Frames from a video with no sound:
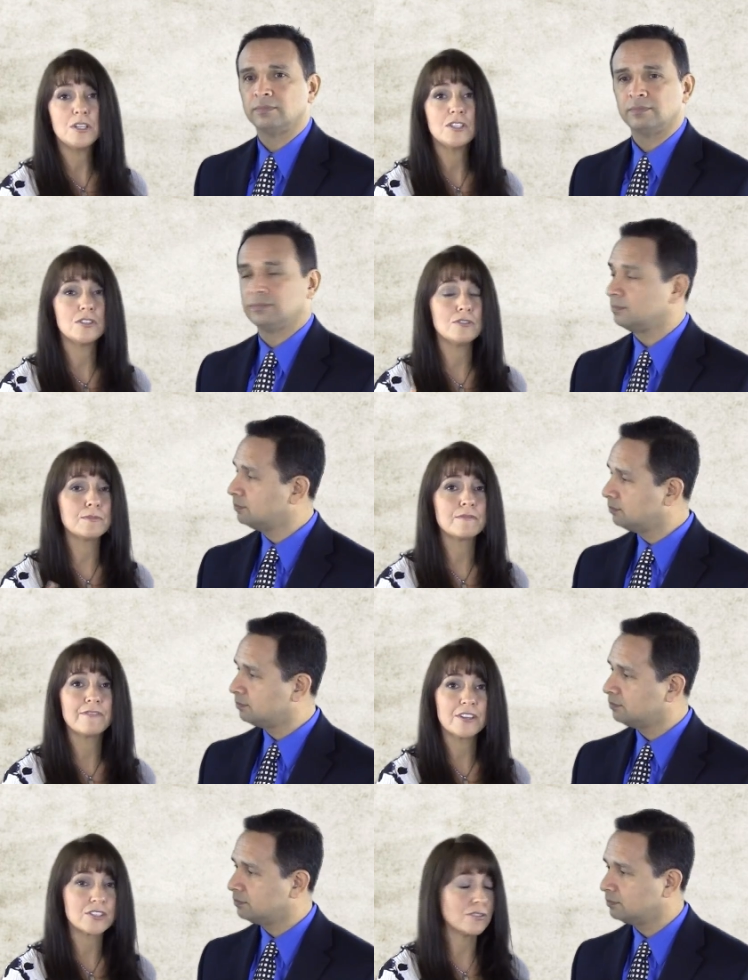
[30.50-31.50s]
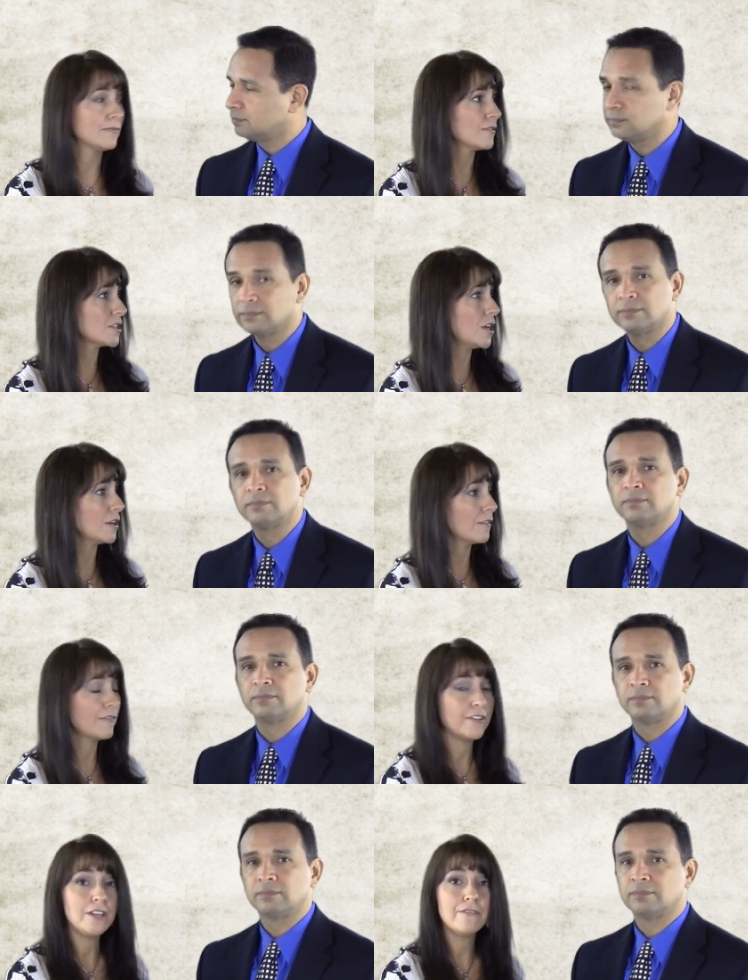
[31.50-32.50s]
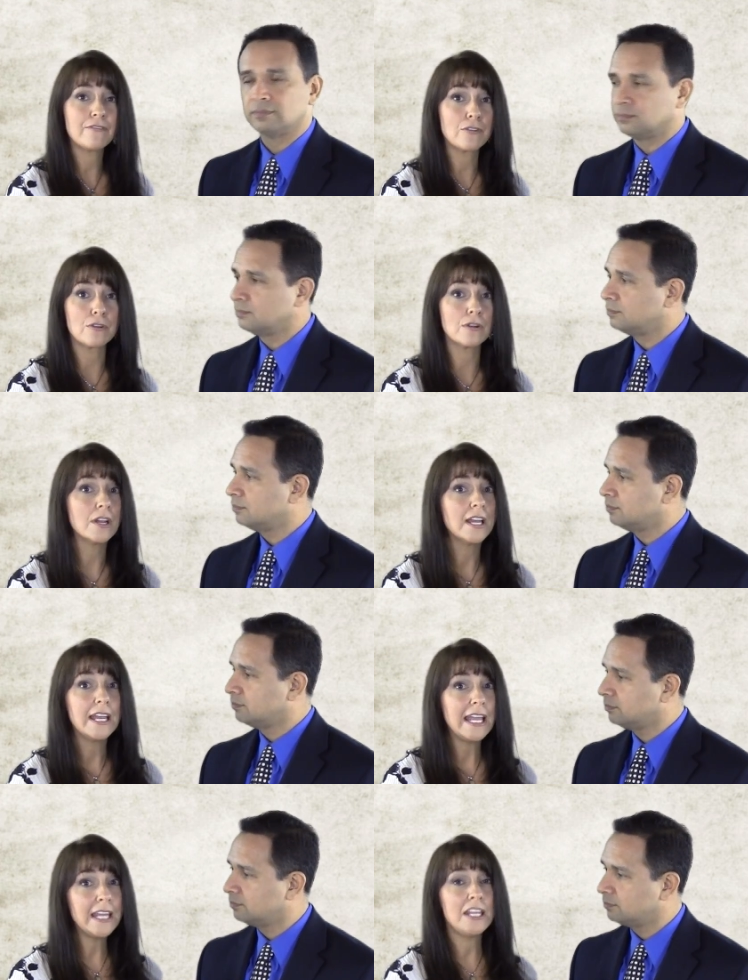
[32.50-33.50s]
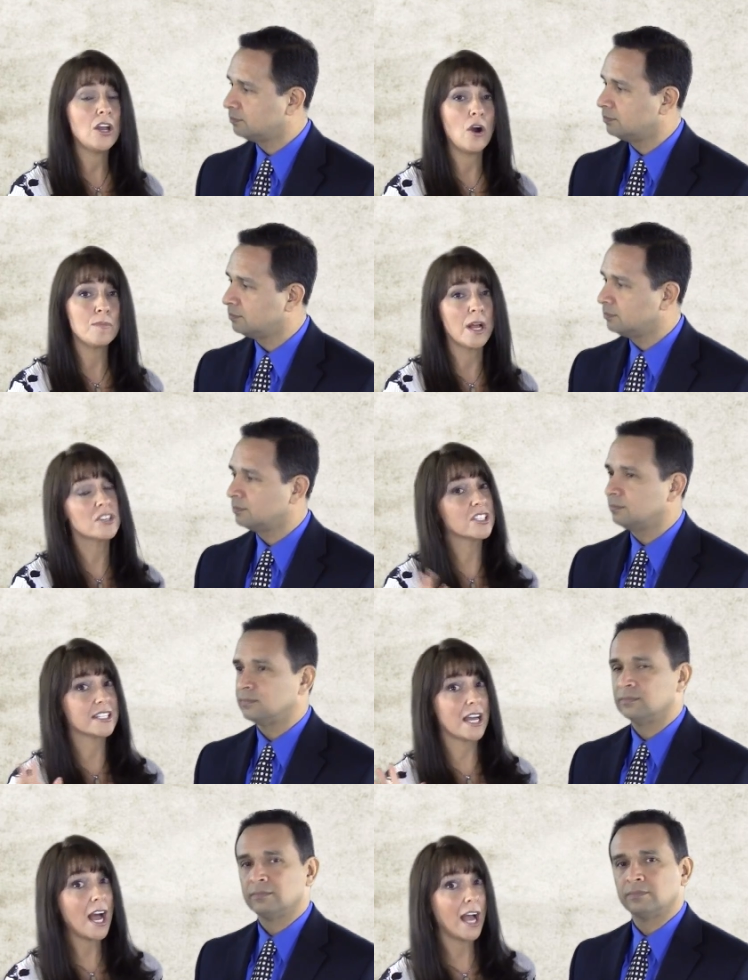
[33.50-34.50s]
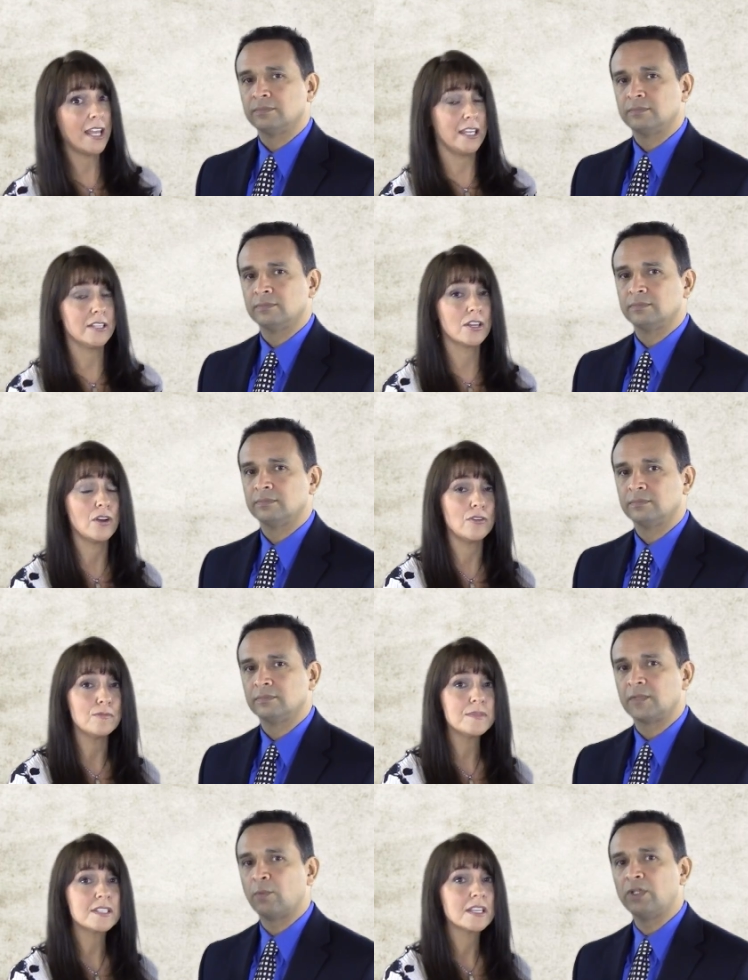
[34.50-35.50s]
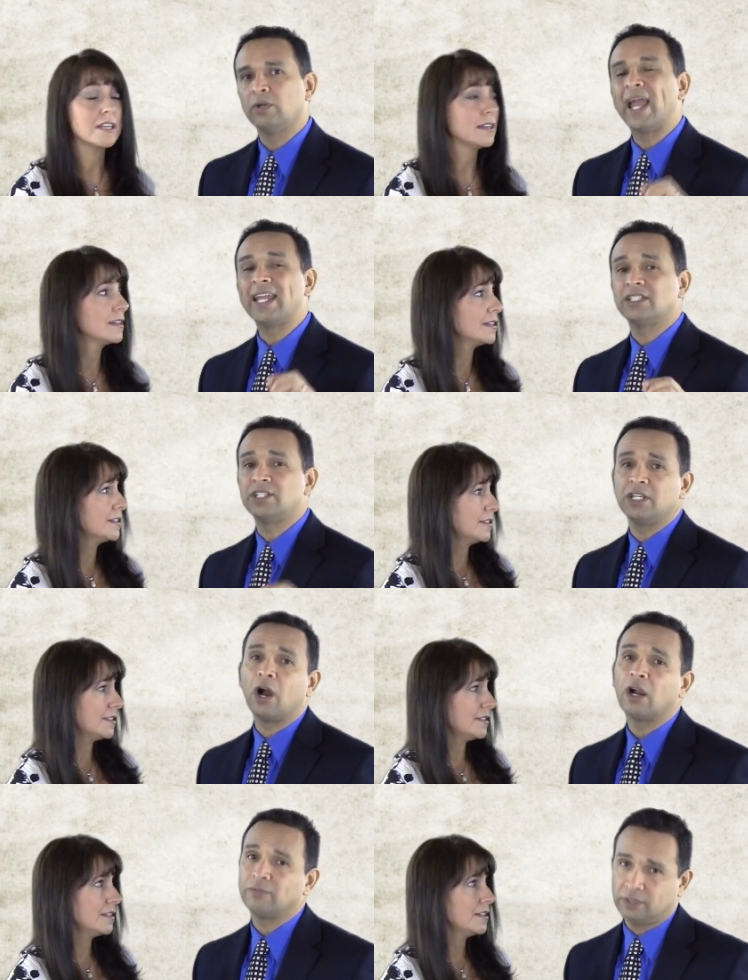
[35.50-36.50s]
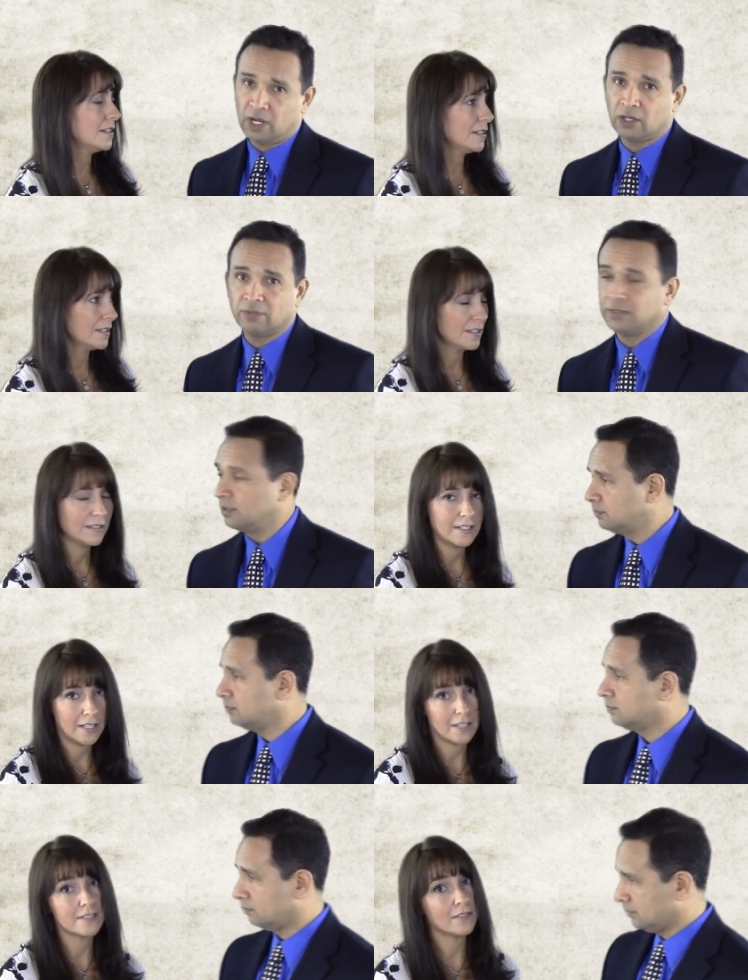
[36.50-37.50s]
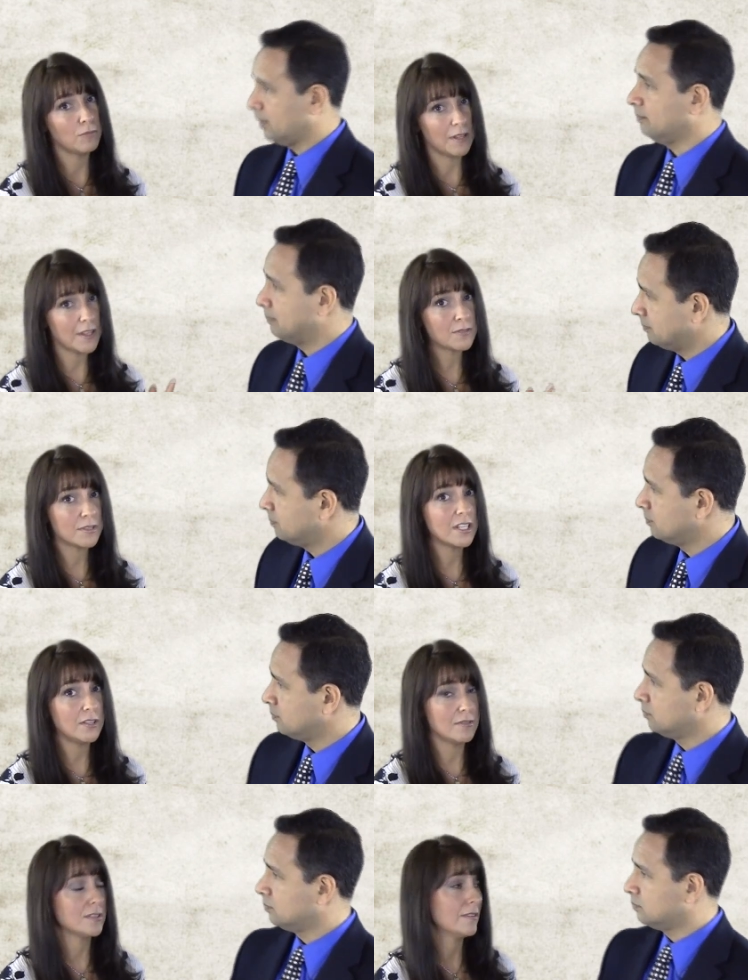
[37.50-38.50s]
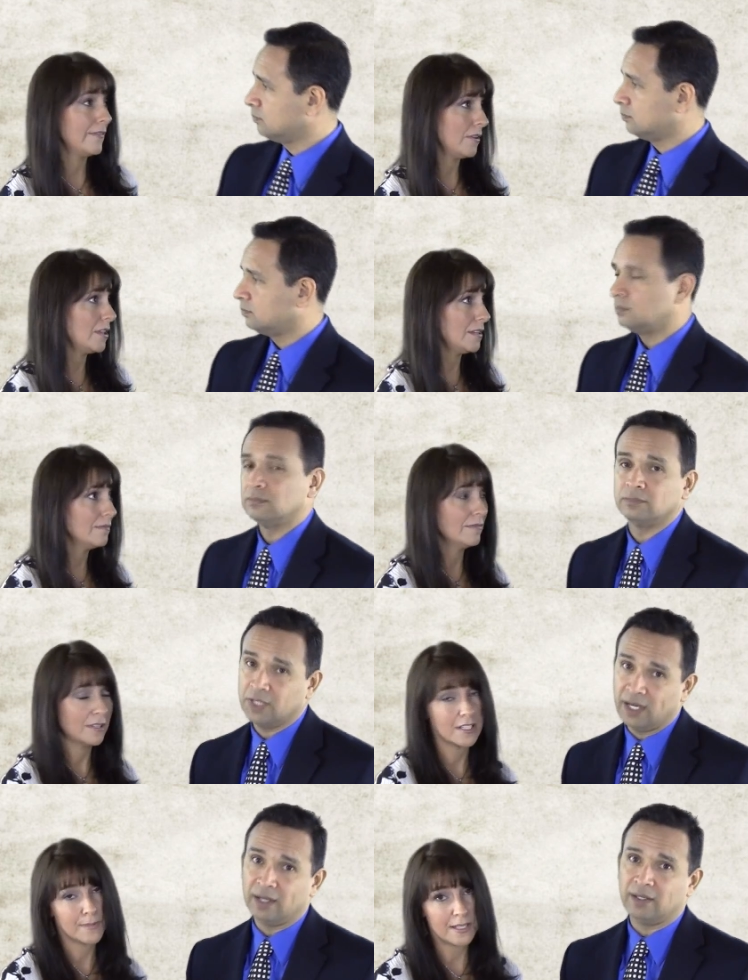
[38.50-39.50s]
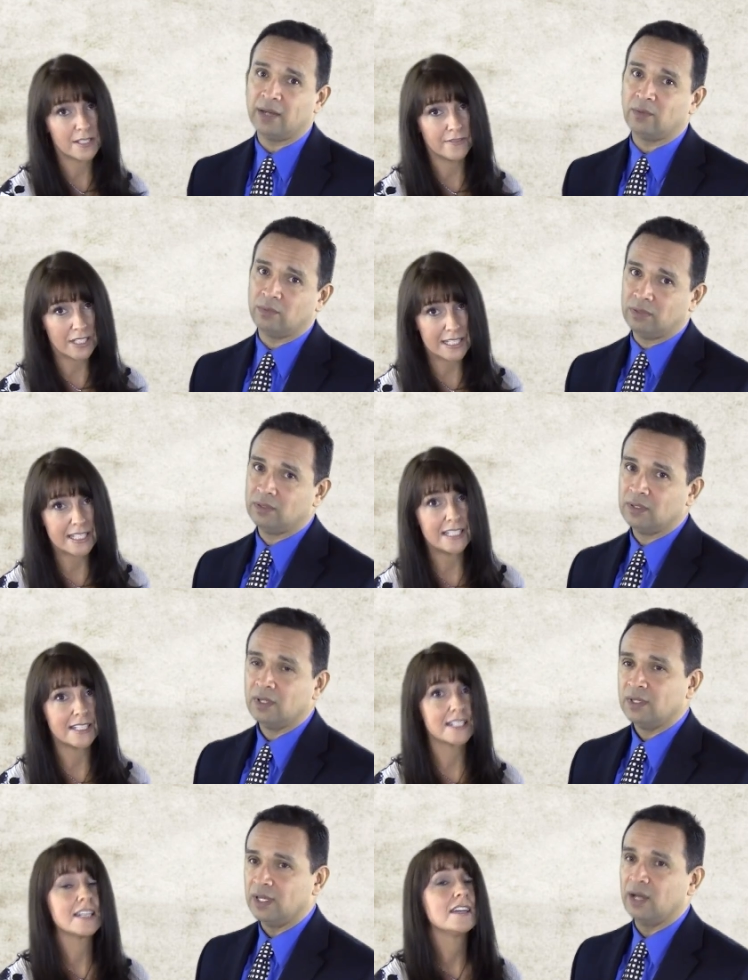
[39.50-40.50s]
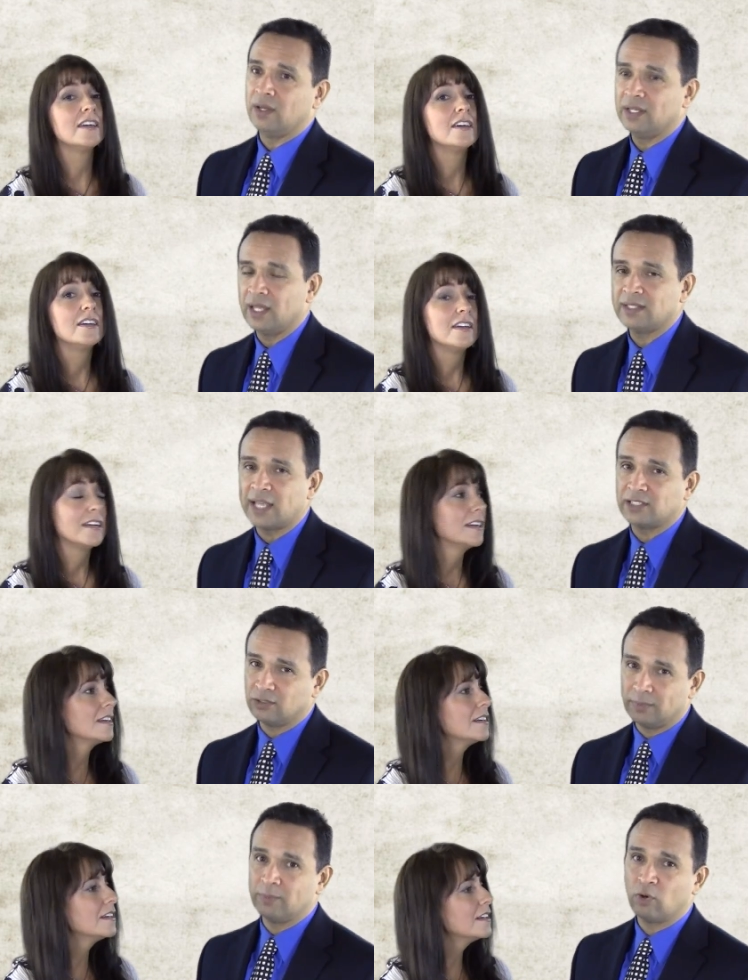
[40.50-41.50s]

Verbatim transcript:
Speaker 1: We do professional photography for any home, not just the high-end homes. And we
Speaker 2: do HDR photography. Yes, the, yeah. that's
Speaker 1: what they use in the very yeah, expensive and, listings.
Speaker 2: Yeah, it, it, takes a little bit